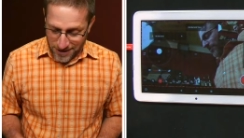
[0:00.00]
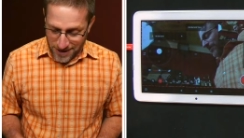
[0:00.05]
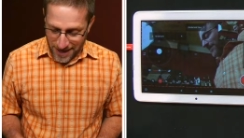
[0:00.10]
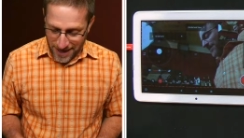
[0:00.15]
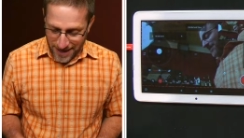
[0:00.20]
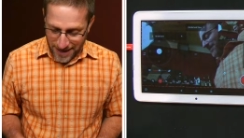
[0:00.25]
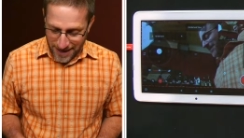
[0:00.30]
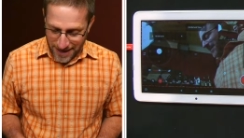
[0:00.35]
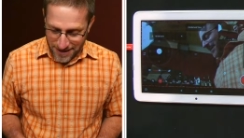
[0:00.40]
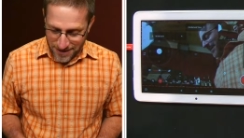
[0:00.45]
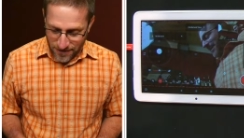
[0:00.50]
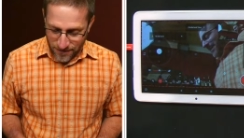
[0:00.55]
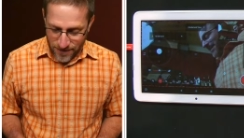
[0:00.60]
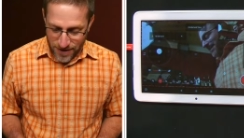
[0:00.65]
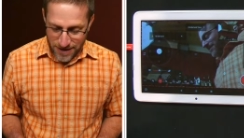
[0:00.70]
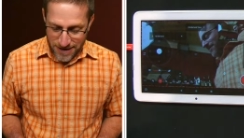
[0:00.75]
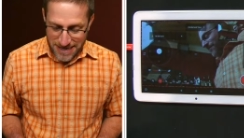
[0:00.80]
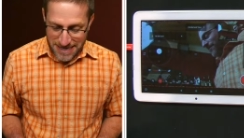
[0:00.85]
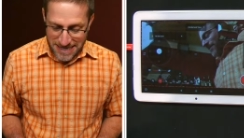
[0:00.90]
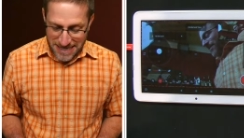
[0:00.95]
see it is a
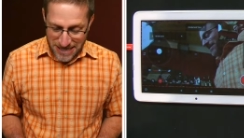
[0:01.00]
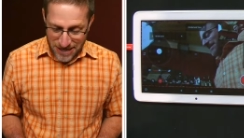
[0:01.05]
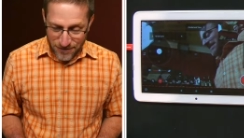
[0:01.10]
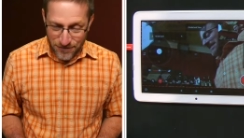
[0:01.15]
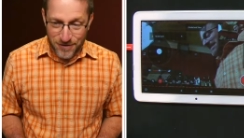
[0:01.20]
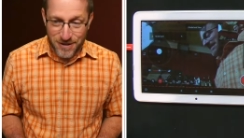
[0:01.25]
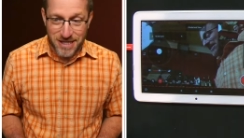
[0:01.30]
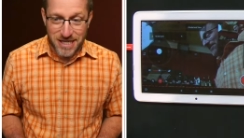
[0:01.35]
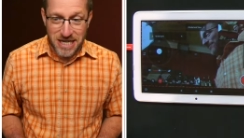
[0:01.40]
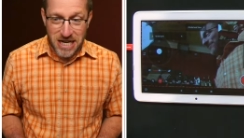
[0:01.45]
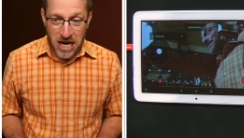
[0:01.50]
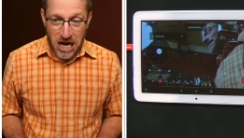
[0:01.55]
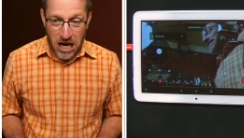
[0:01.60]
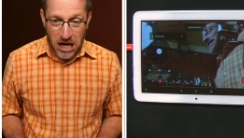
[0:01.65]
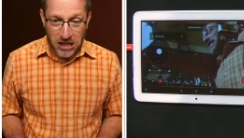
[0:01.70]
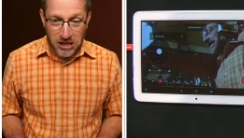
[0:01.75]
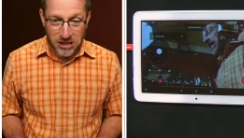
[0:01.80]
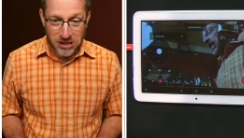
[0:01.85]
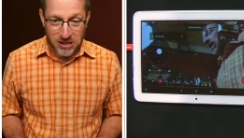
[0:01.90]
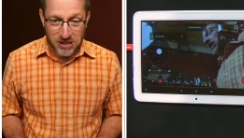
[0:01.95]
very different
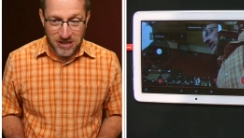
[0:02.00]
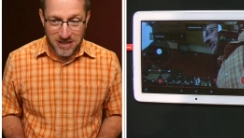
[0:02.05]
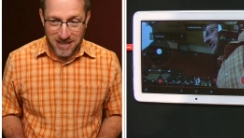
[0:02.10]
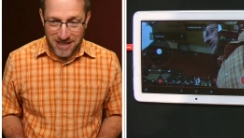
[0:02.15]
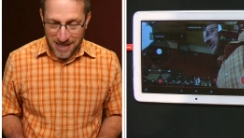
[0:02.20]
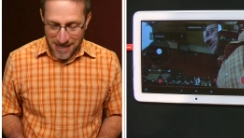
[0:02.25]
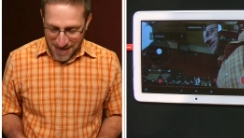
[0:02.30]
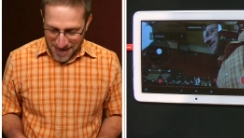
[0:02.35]
color